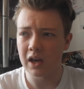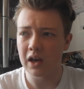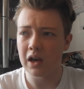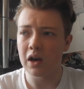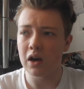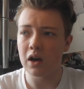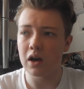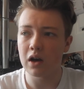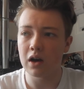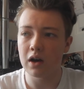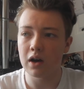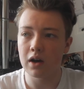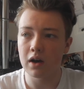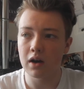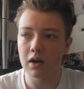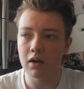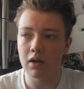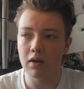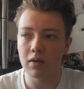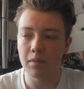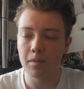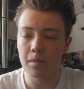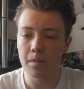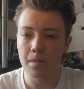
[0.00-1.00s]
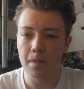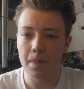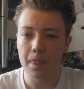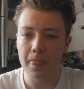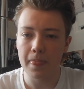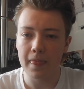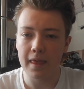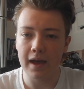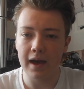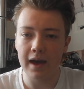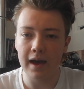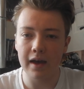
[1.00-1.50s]

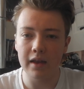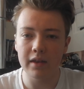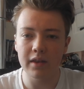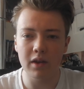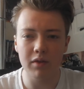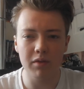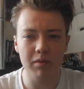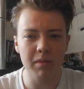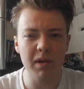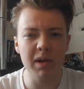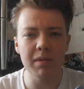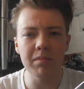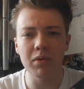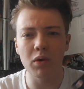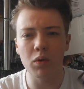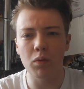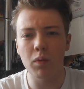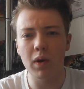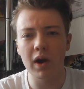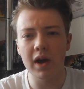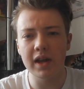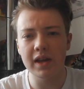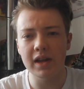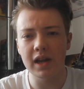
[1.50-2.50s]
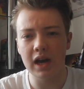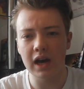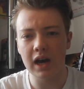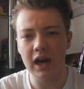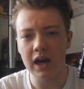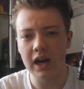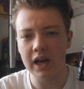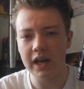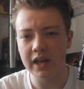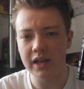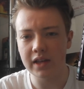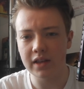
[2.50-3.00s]
And I remember when
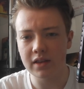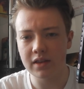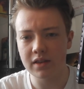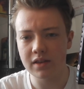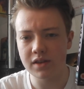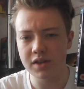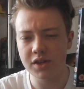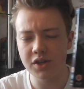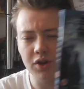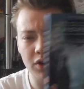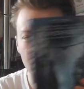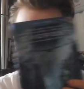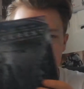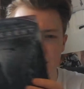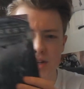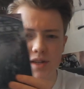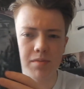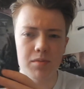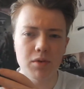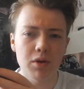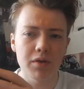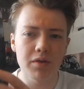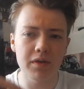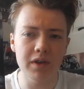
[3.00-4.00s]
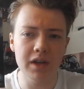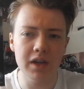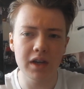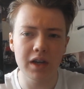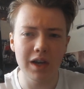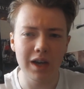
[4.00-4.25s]
I saw this movie,